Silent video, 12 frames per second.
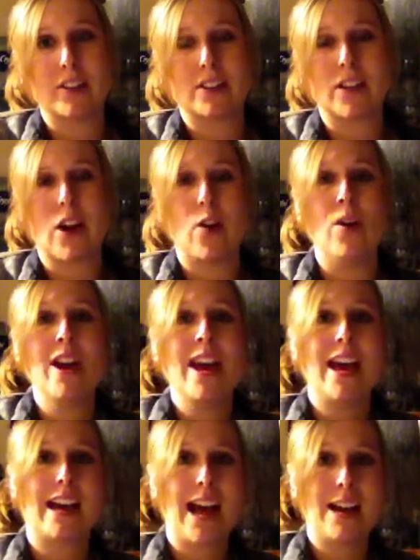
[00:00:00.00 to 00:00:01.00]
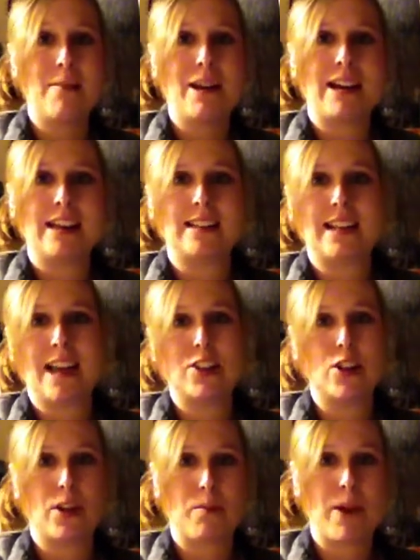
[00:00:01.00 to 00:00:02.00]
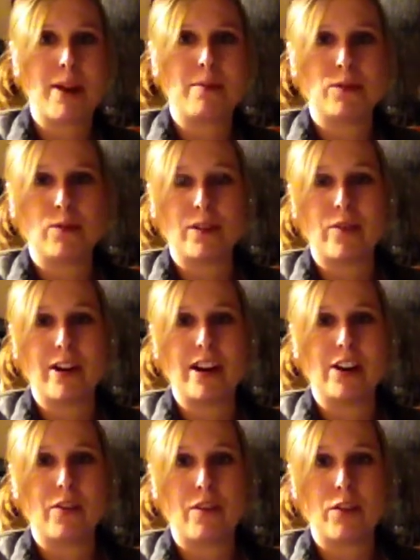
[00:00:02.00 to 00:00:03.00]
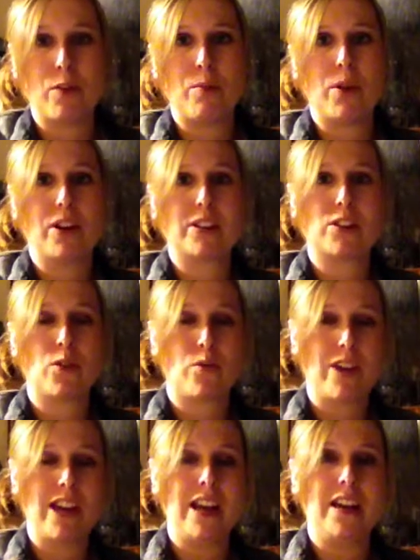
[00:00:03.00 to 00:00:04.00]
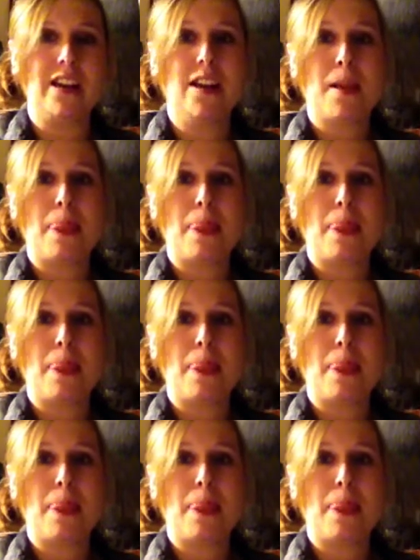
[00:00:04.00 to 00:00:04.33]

So it kind of made it easy. I took a break between reading review books to read